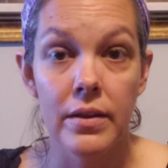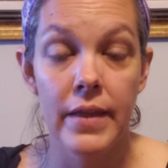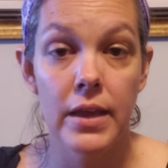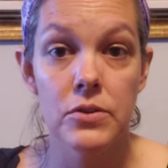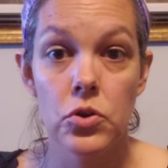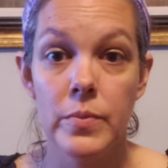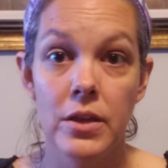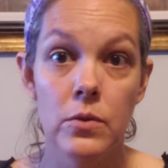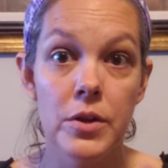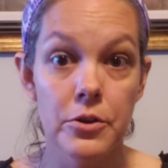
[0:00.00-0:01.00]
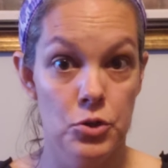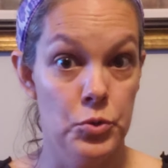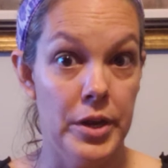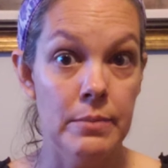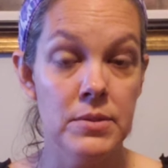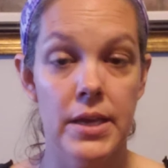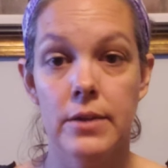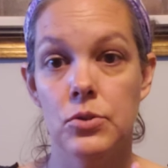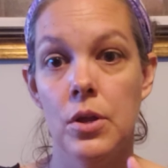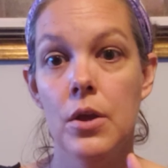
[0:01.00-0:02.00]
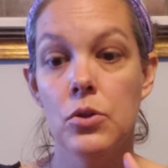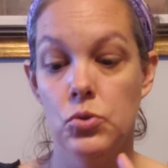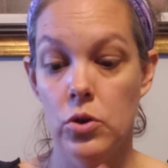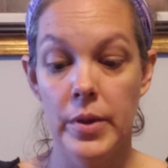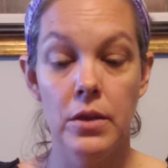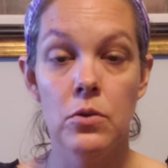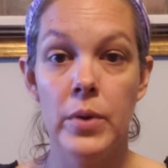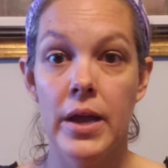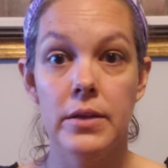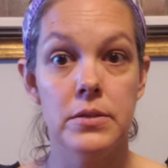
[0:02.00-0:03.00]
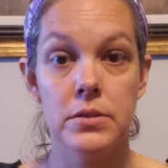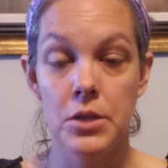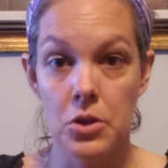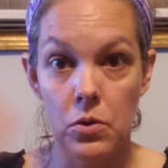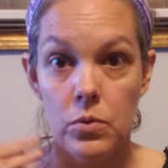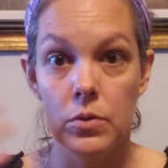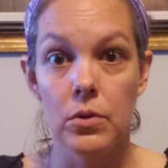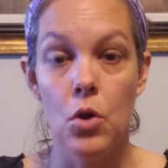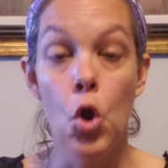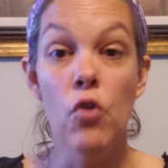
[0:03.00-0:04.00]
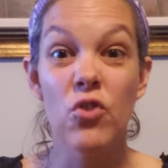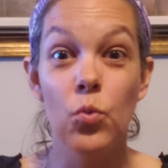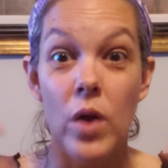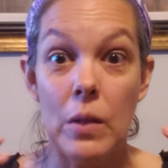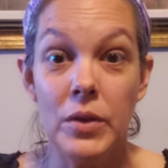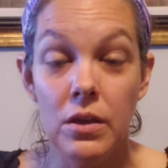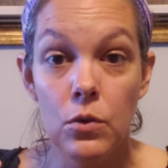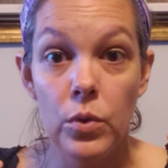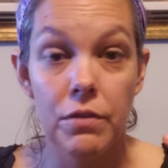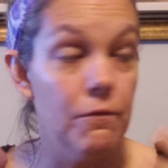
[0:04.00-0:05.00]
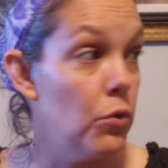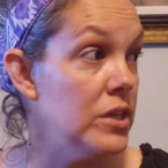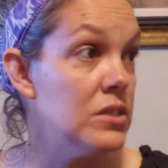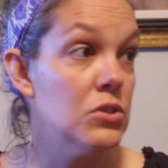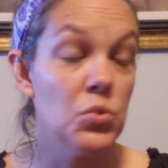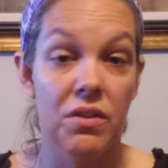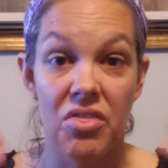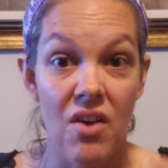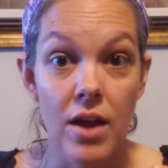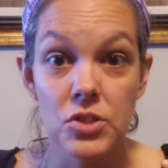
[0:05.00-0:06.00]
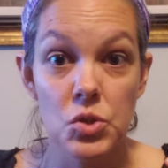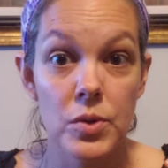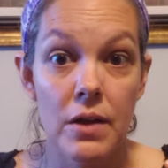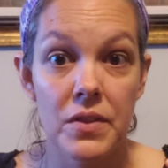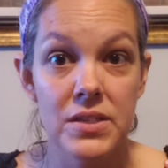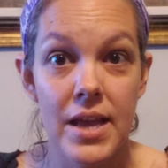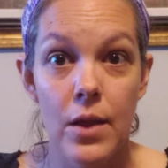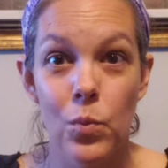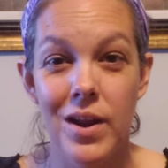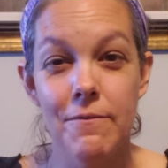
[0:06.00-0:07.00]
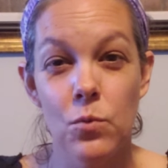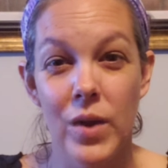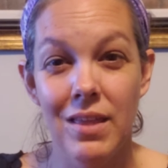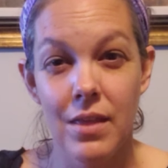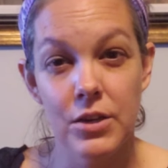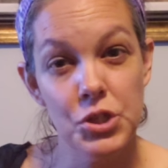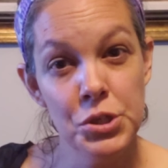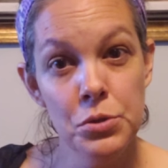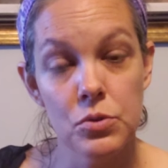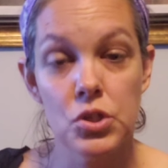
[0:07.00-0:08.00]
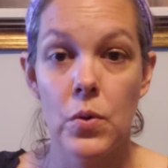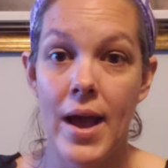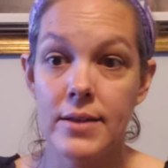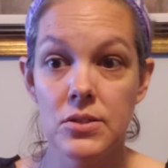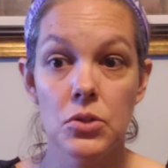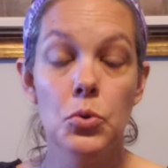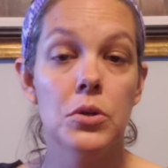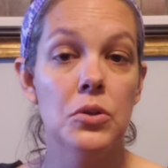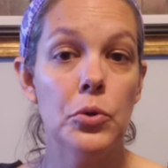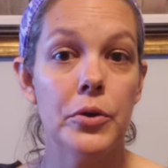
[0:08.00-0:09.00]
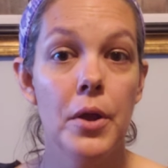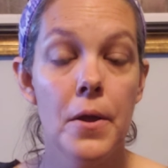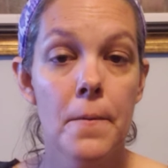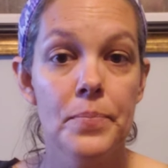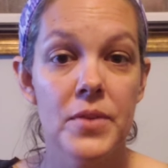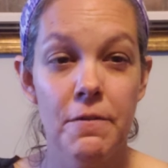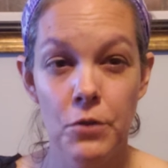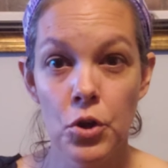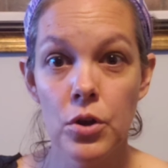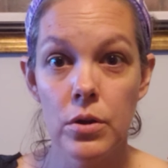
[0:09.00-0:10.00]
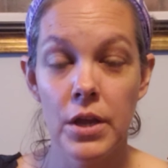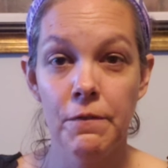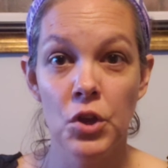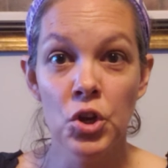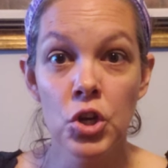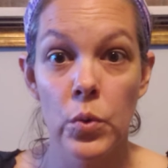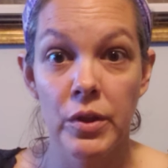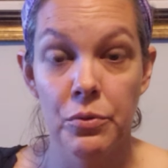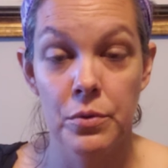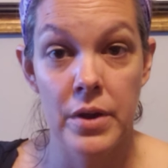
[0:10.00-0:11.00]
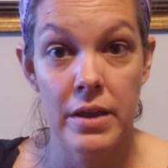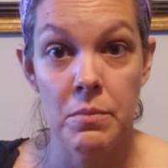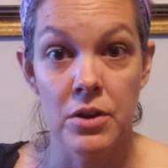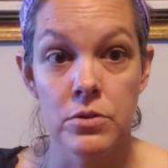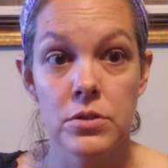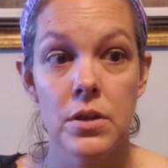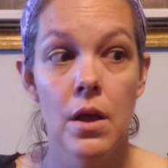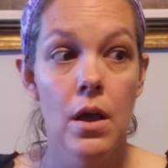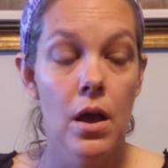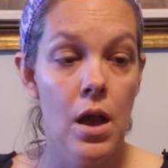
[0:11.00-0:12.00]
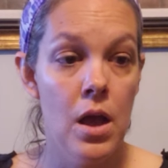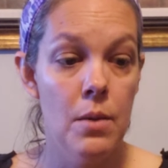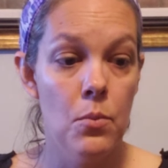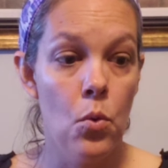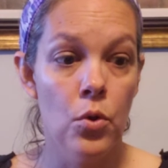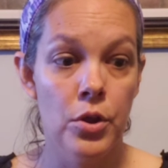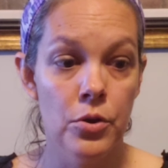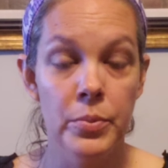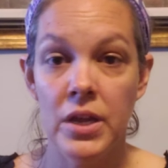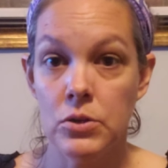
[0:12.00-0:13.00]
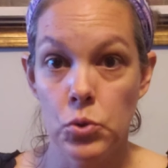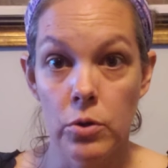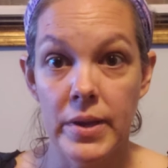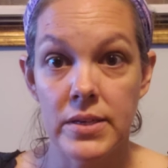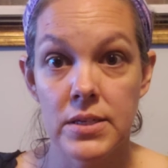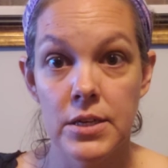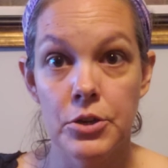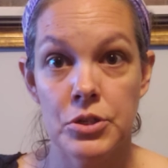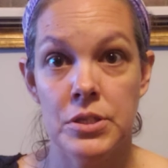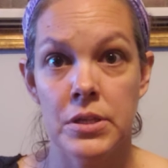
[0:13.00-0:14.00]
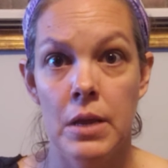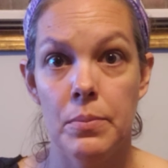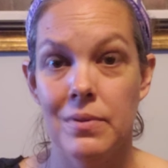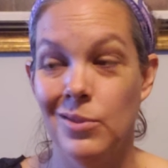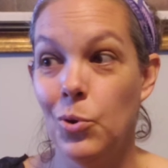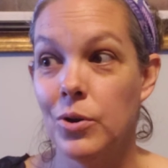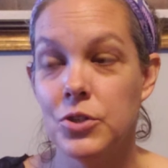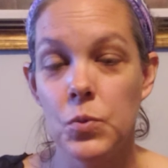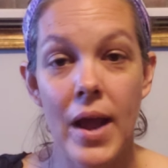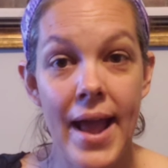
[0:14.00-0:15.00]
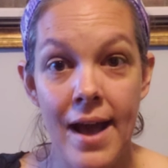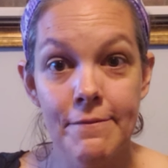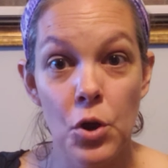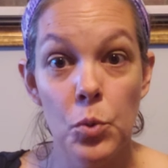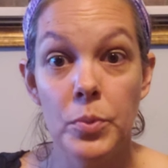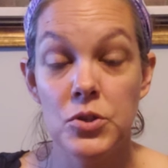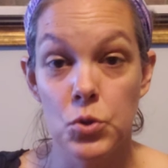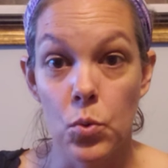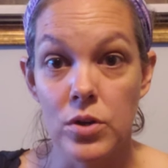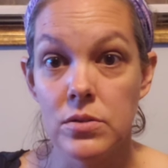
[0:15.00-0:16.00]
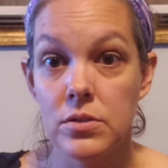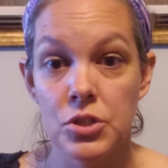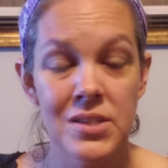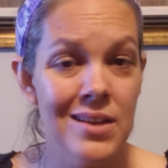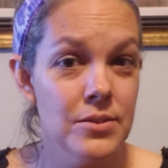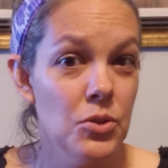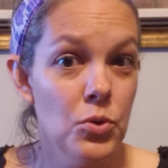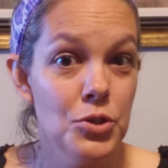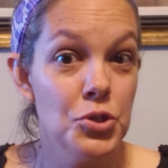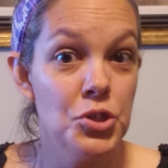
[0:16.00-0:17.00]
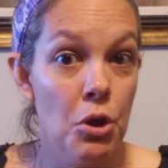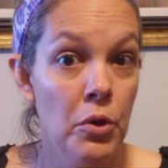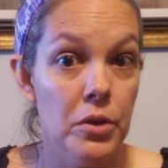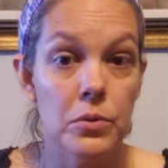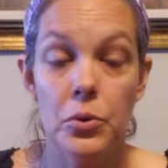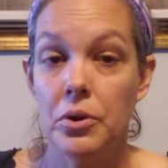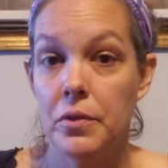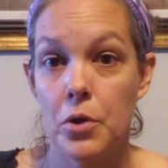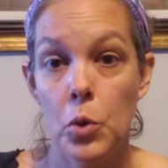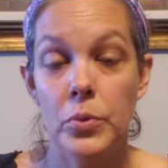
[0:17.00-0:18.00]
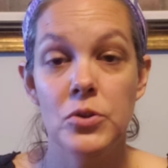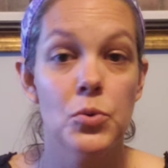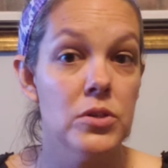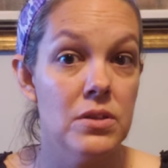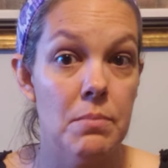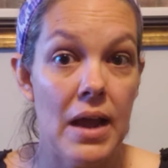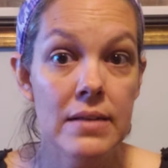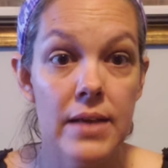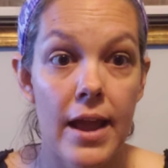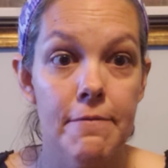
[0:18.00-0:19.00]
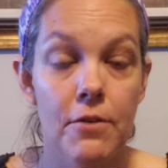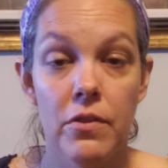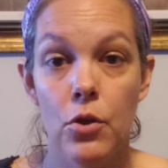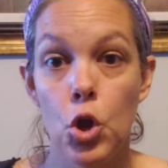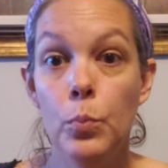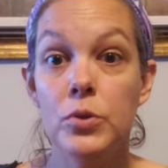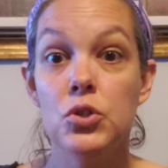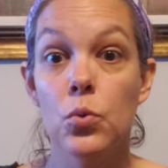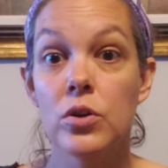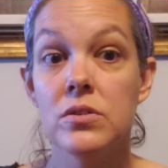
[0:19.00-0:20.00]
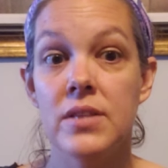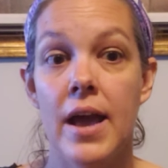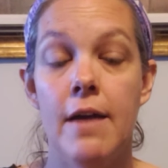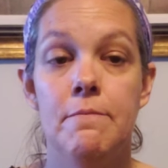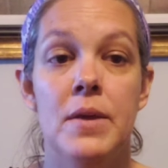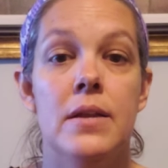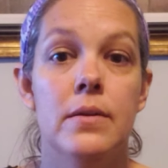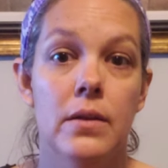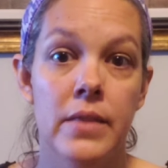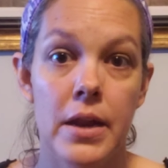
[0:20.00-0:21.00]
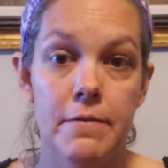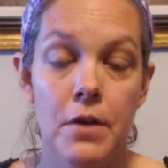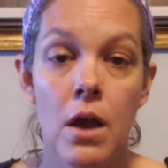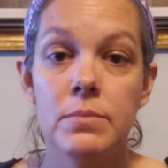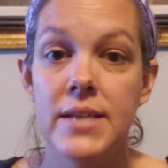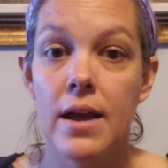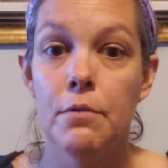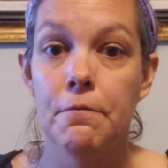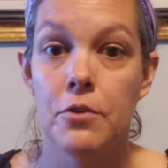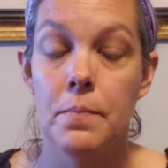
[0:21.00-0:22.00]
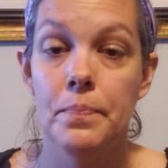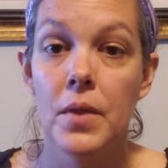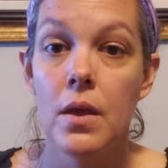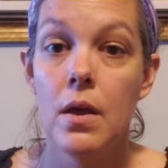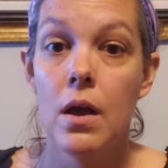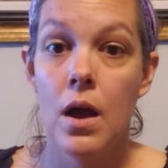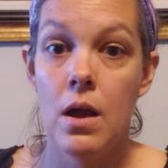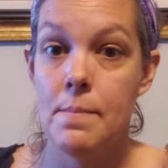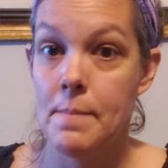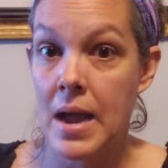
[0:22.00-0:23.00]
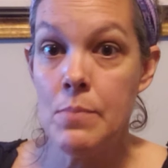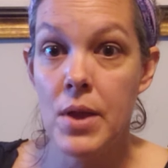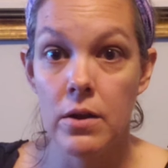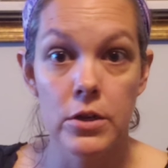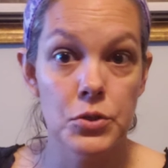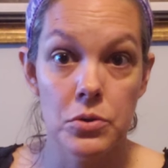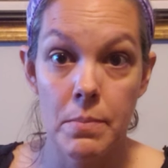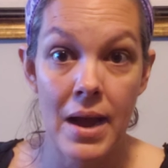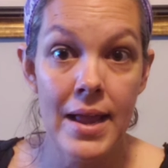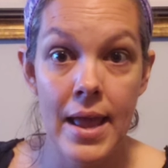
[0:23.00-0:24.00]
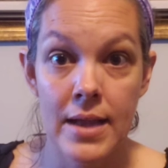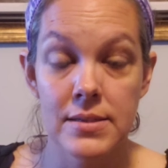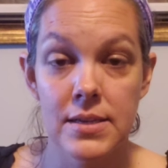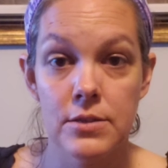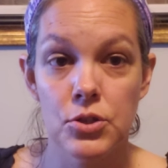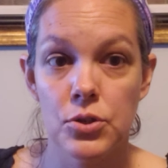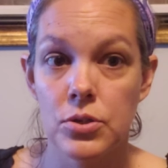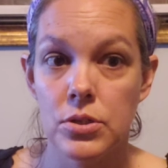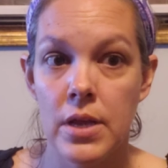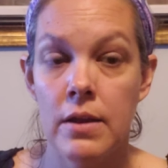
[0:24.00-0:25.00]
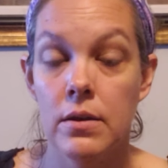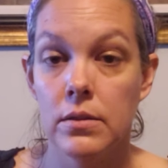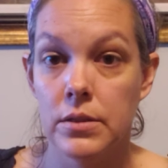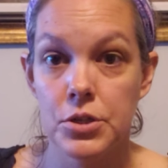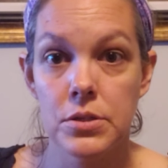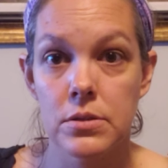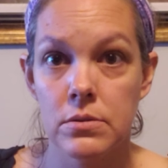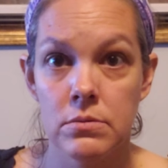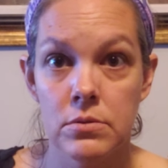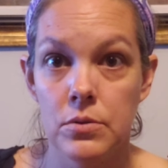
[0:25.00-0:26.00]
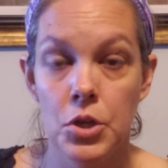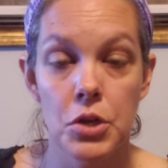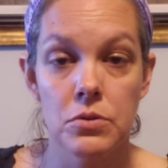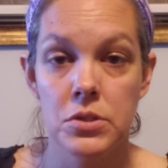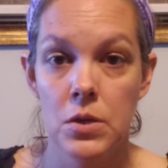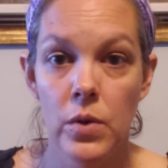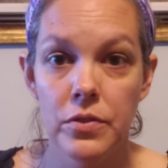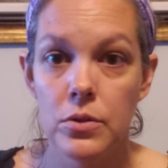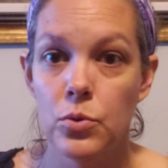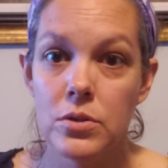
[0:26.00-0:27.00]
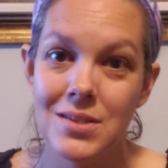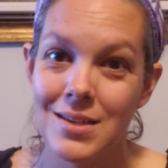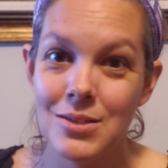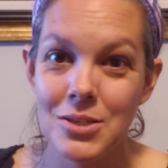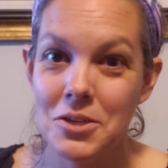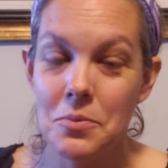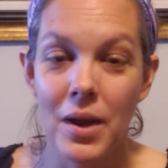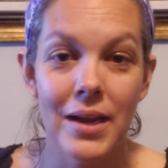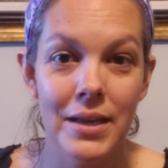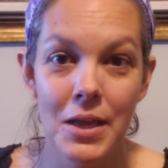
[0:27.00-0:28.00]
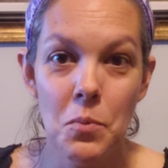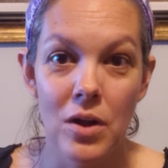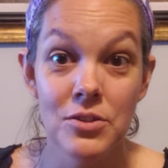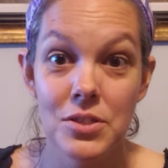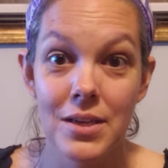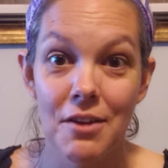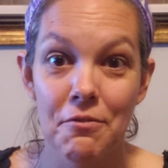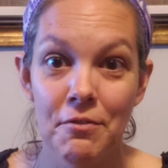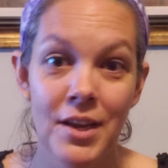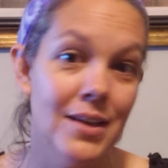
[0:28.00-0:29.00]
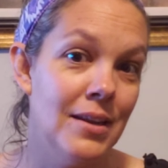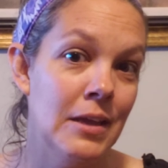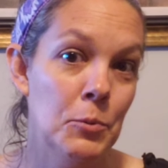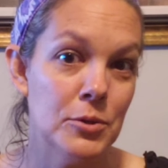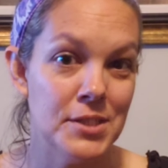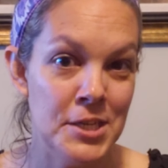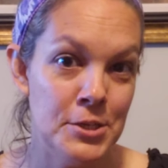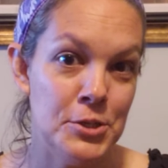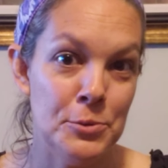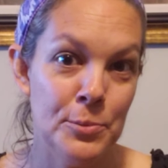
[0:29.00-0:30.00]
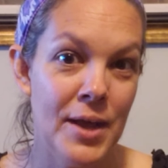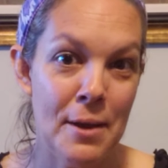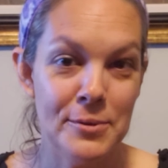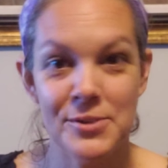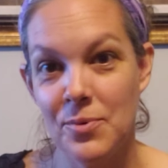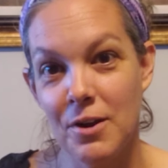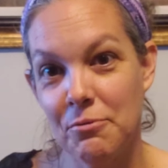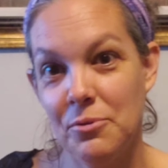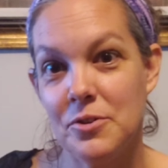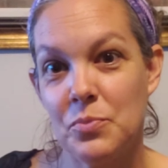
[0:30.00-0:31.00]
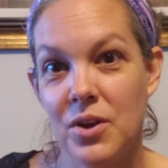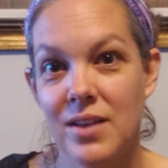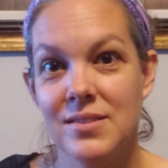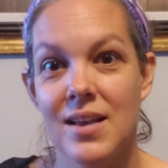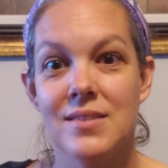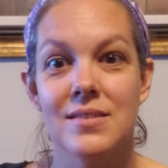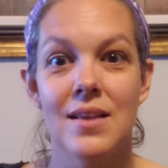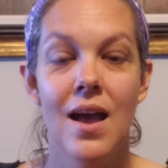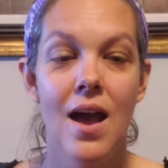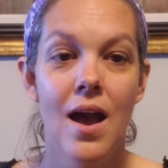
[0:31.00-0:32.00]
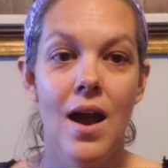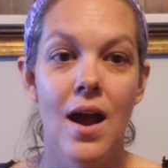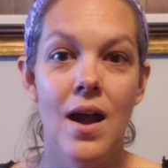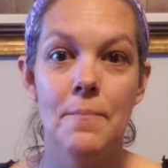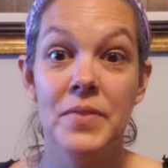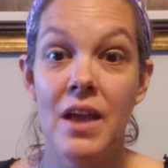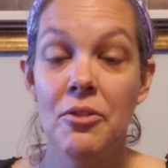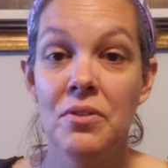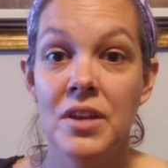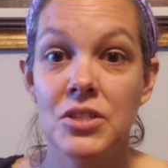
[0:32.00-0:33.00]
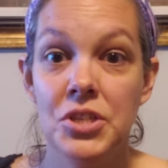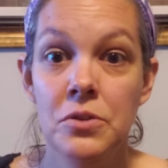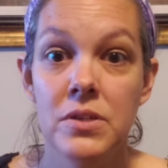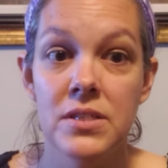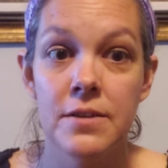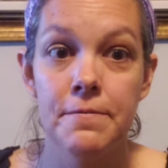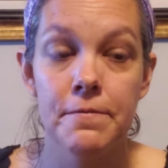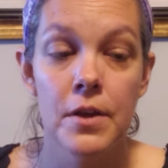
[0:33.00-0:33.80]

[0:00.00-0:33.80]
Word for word: They can torment you in your dreams. They can torment you by, you know, overwhelming you with voices or thoughts throughout the day, whatever way they choose. So ask the Lord, Lord, if you're if you're going through nightmares, um, or you're being tormented in your sleep. Lord, do I have open doors? Just ask the Lord to show you. Lord, are there open doors in my life? Are there open doors that have been, that have come down from uh, my parents or my ancestors and just you know see what the lord sends to your mind he wants you to get free and he will teach you how to walk through this process um, the other thing too is if